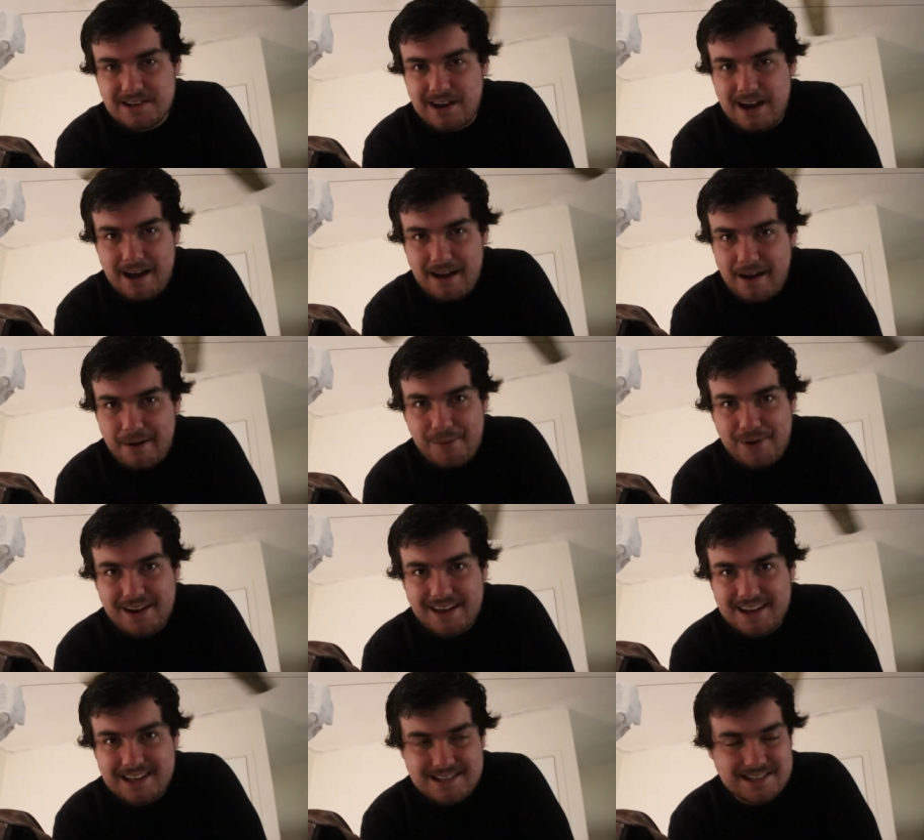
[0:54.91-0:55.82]
So I
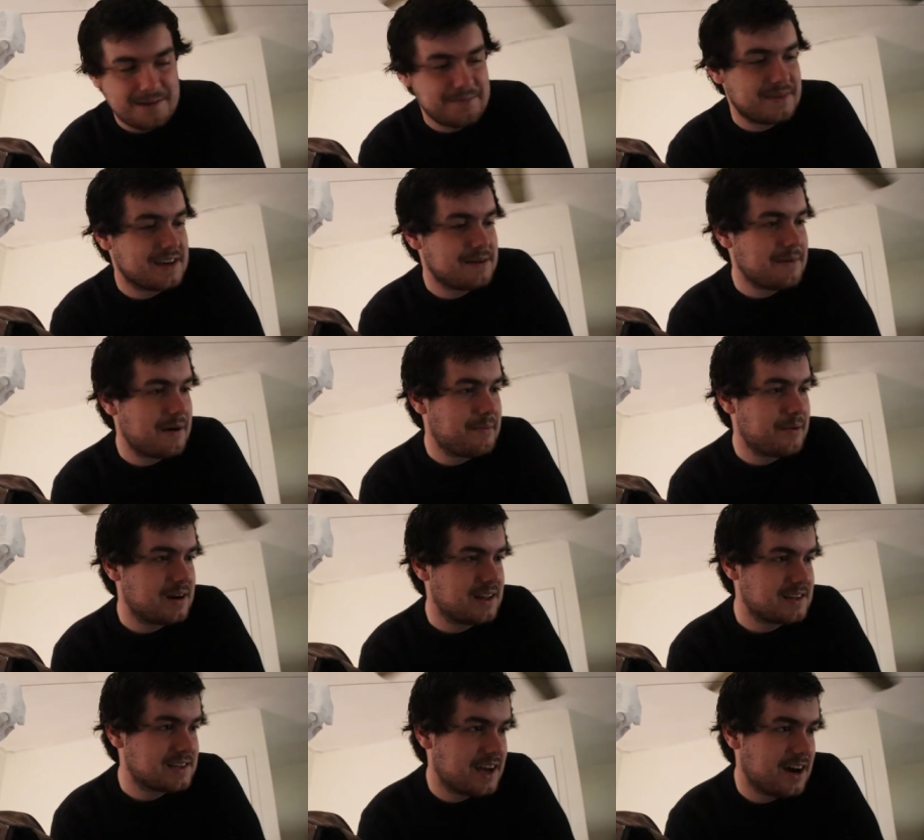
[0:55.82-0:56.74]
want to get something in my
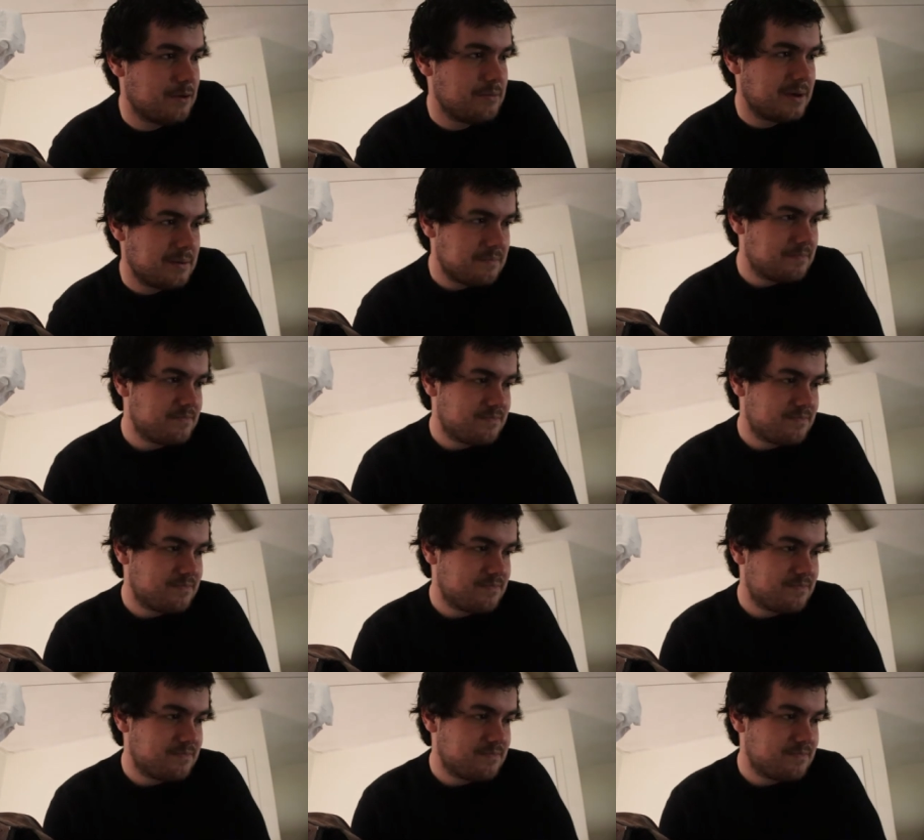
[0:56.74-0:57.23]
body to help me